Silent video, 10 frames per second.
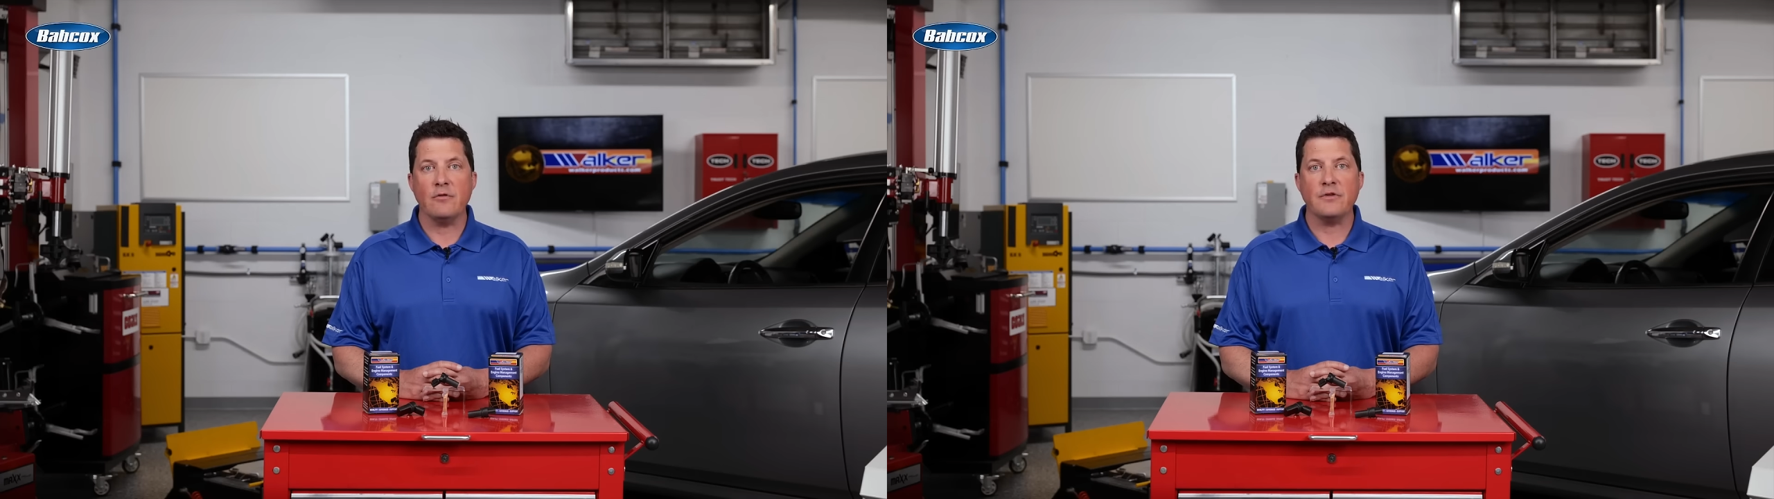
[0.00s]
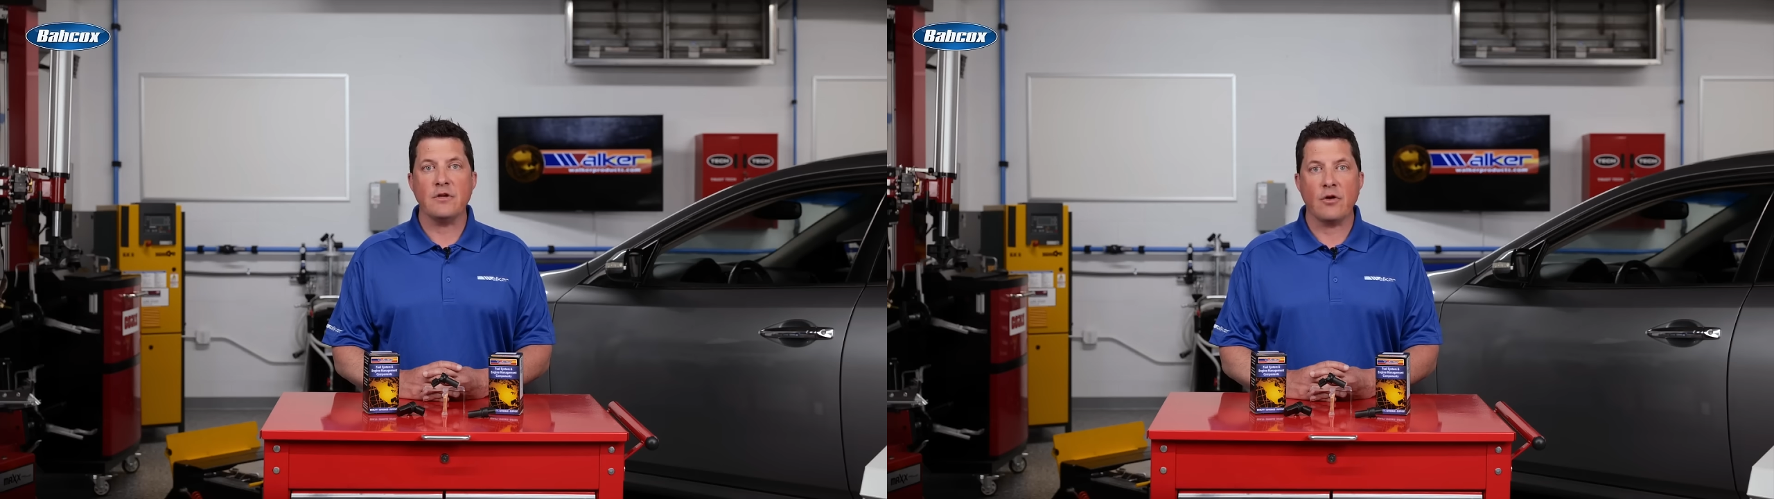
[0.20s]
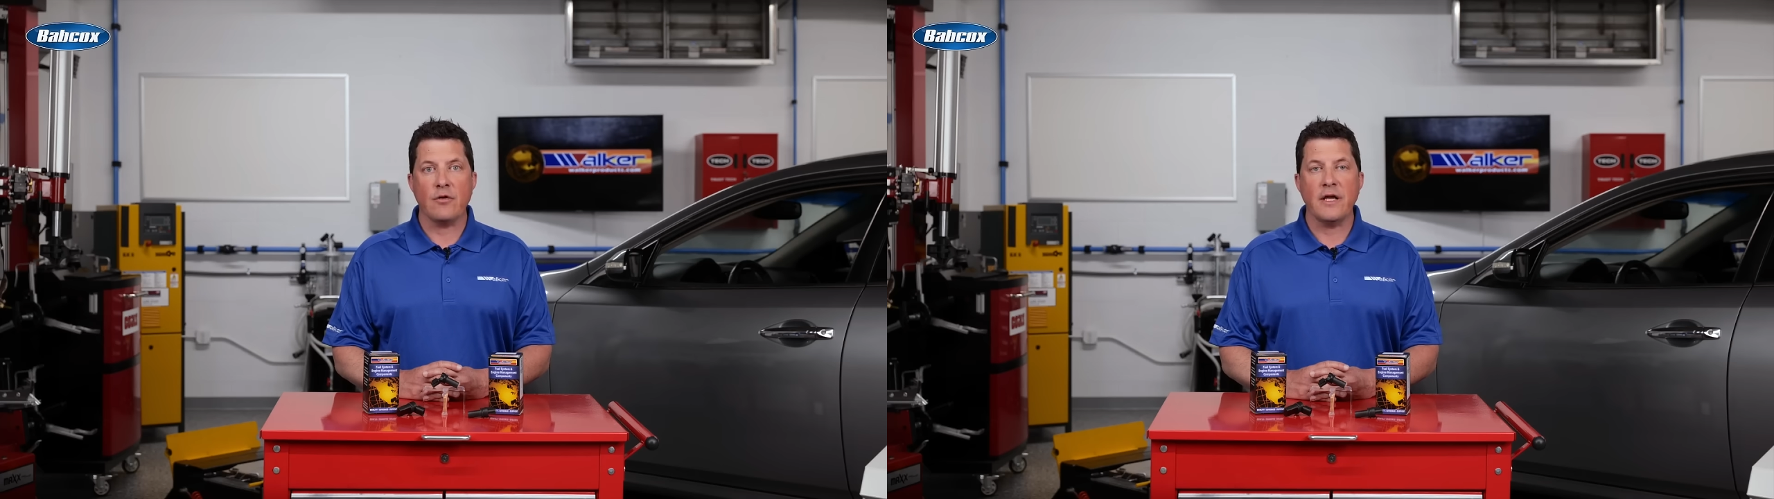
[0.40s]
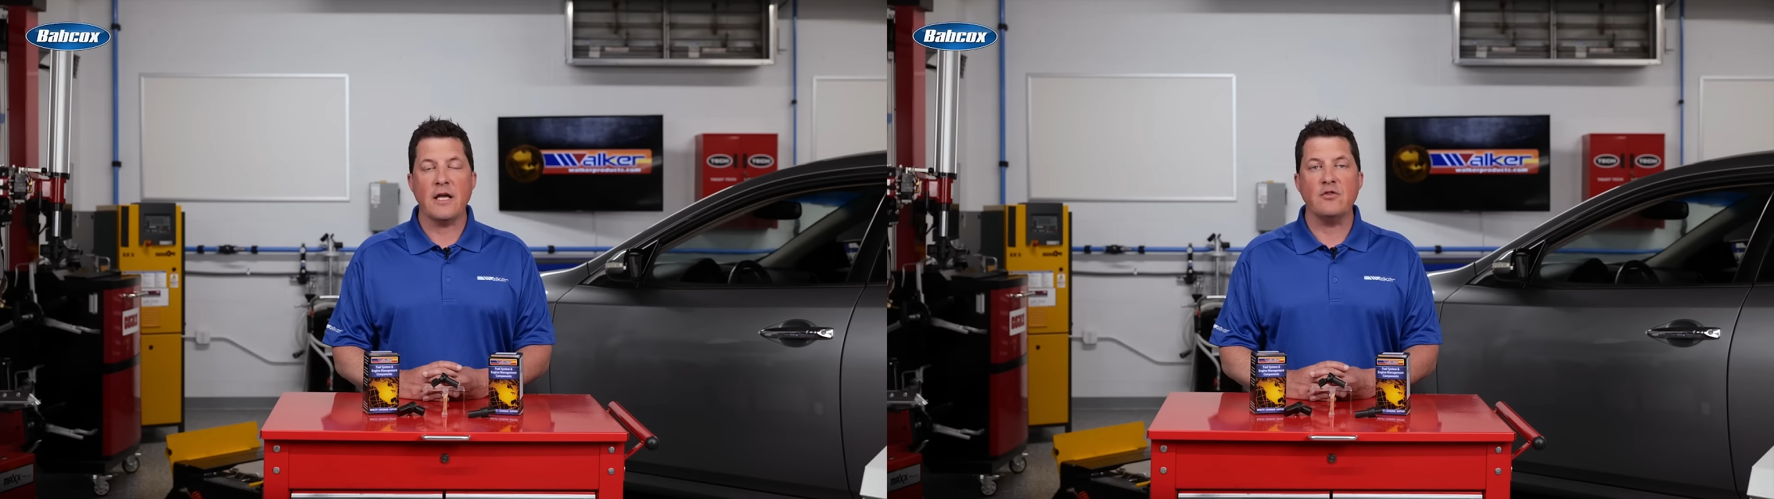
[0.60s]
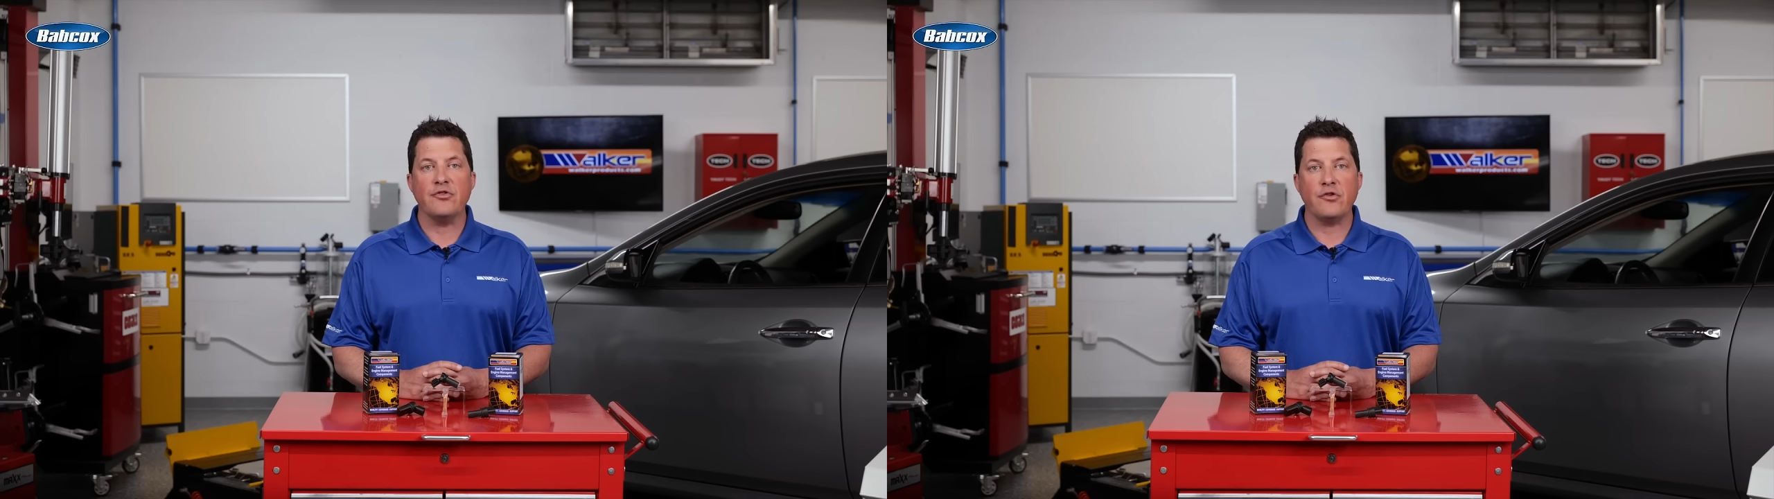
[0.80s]
was occurring
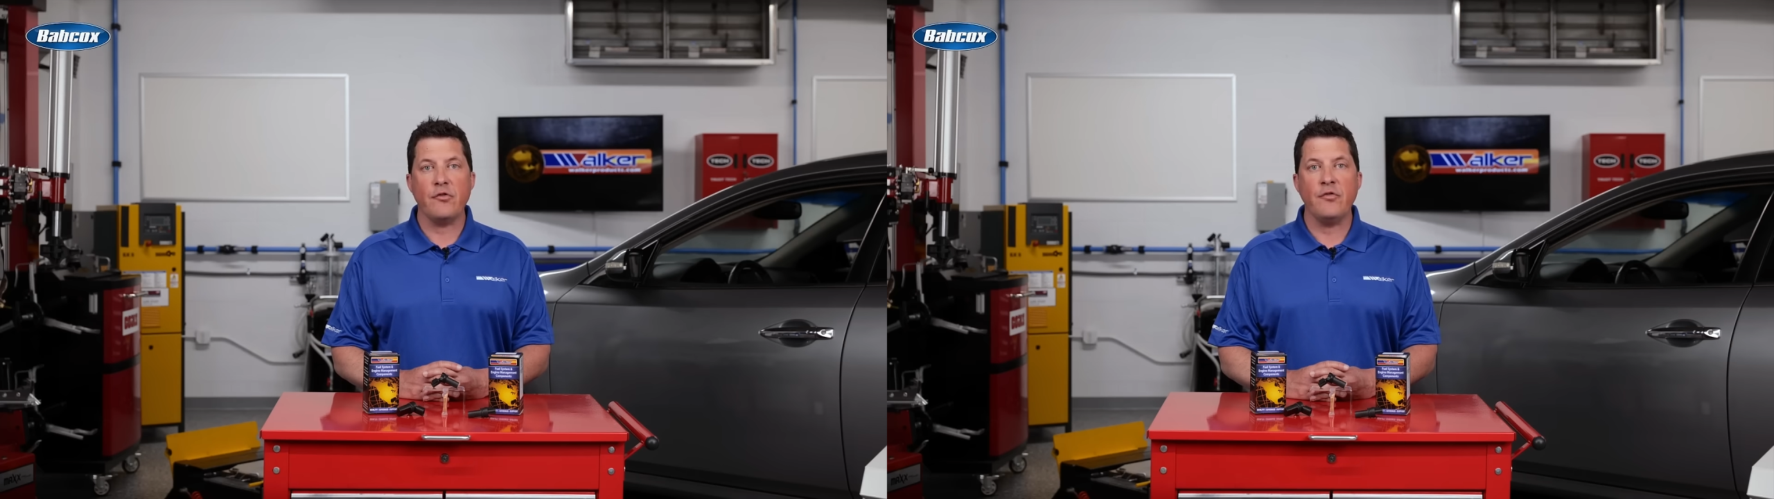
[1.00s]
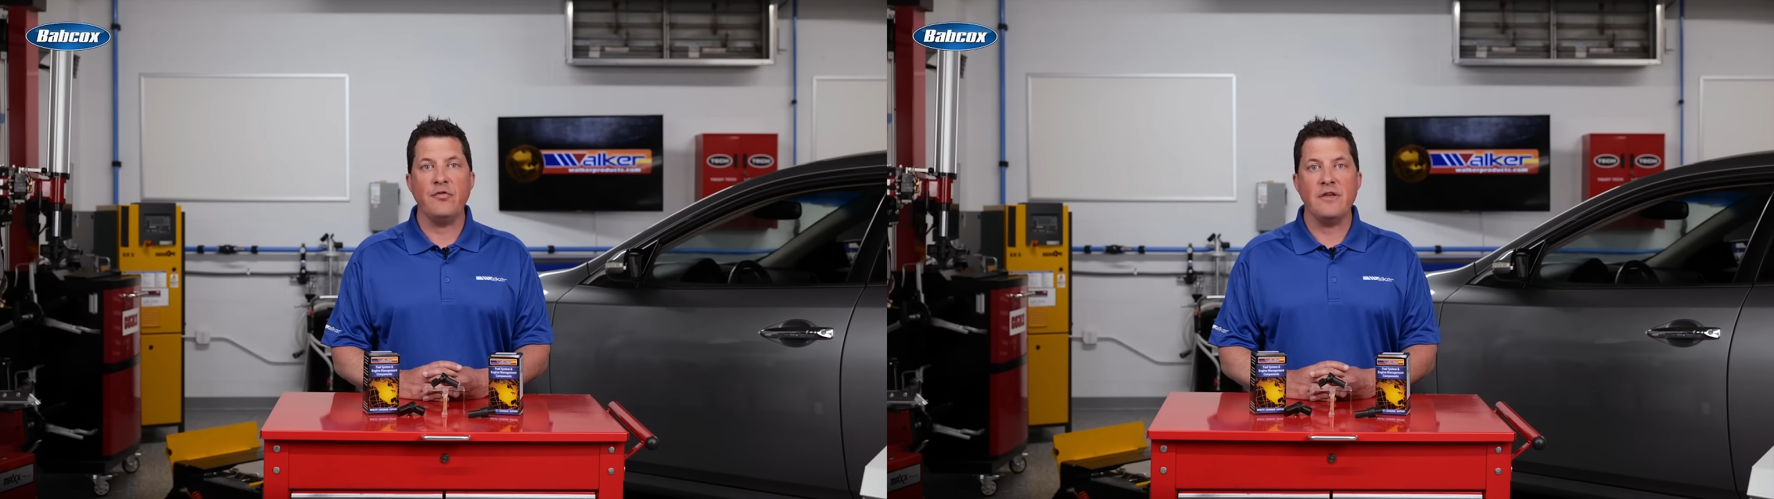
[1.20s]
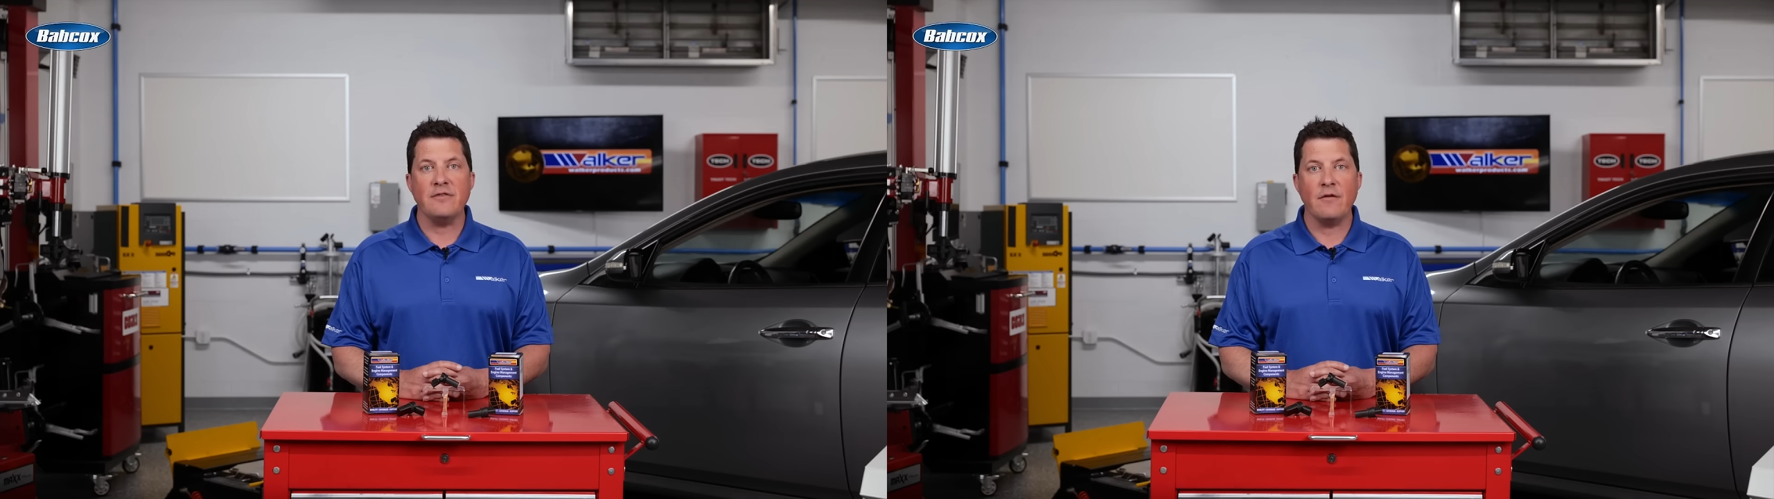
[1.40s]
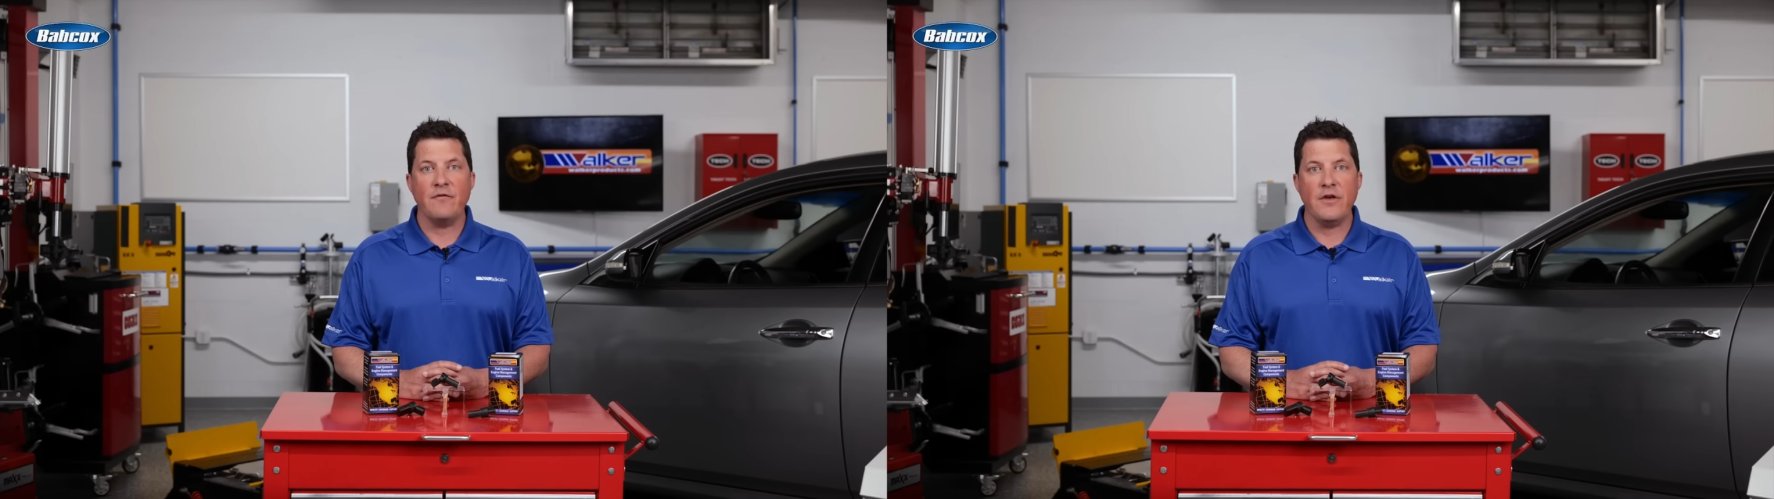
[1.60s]
in certain Nissan